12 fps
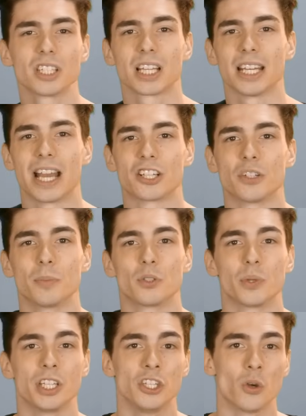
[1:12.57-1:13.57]
the connection
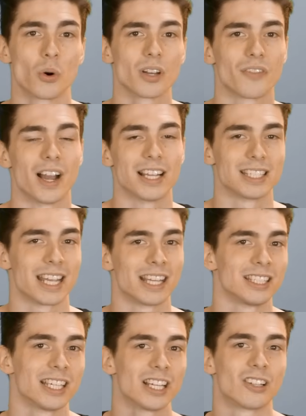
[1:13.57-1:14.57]
between your device
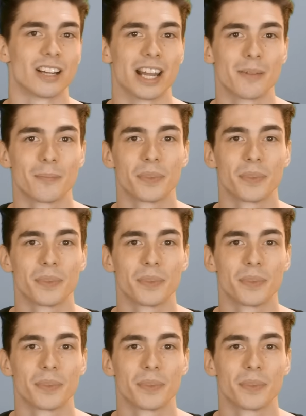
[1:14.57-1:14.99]
and the internet.